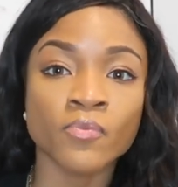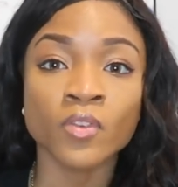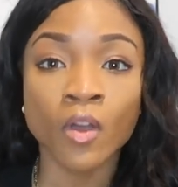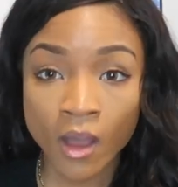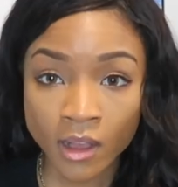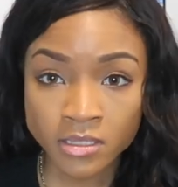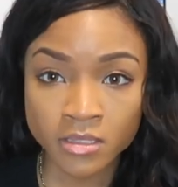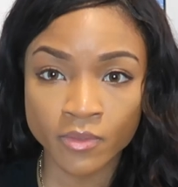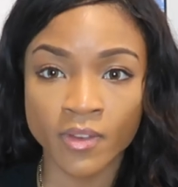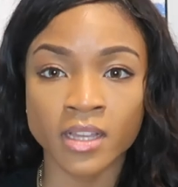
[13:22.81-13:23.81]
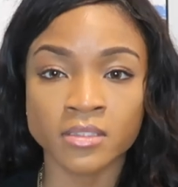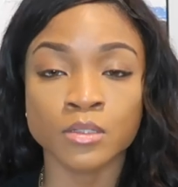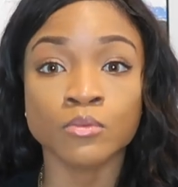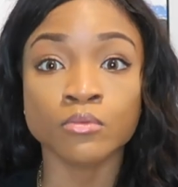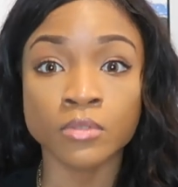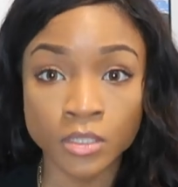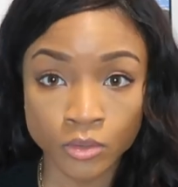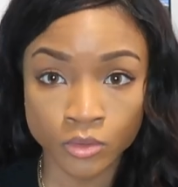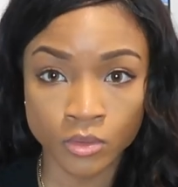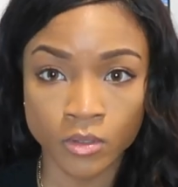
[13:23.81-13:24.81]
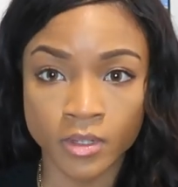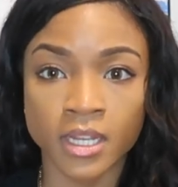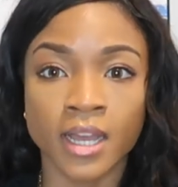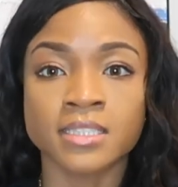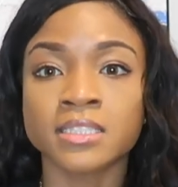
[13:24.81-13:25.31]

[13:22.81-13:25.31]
cost-effective real jewelry, guys.